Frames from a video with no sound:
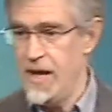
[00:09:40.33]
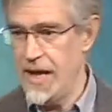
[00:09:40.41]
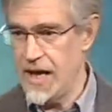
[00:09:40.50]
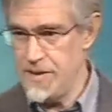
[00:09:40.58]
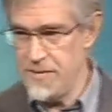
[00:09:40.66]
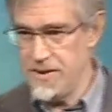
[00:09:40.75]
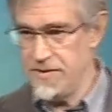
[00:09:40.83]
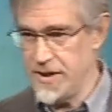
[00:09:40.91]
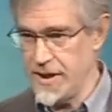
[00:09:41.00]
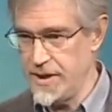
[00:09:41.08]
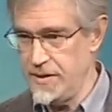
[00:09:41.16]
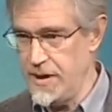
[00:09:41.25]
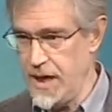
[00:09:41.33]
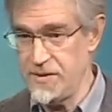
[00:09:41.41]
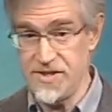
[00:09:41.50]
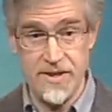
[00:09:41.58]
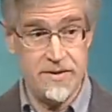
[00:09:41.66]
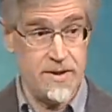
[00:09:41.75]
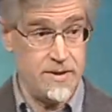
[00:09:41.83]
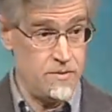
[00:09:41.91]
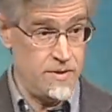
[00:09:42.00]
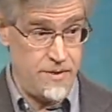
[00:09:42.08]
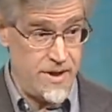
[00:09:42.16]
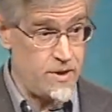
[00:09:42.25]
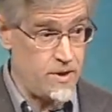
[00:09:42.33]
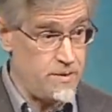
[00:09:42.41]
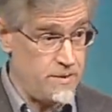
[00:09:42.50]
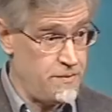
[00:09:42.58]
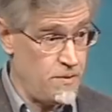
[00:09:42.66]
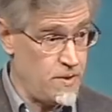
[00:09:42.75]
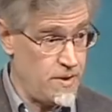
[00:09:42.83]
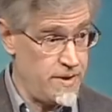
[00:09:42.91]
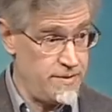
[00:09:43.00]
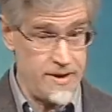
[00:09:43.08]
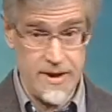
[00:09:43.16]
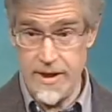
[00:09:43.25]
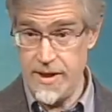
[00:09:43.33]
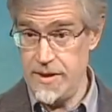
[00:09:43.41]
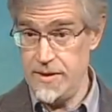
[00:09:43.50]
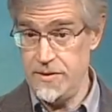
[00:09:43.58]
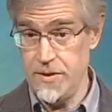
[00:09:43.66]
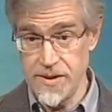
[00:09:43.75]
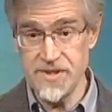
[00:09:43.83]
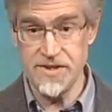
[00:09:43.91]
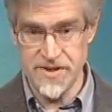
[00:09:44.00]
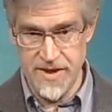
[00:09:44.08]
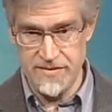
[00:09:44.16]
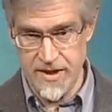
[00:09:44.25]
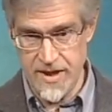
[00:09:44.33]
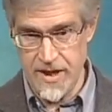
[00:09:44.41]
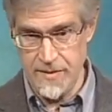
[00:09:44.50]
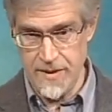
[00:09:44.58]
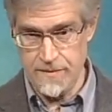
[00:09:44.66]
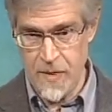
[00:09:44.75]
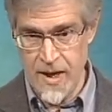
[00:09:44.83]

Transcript: And I'm in there. I was in the theater before the nurses even came in.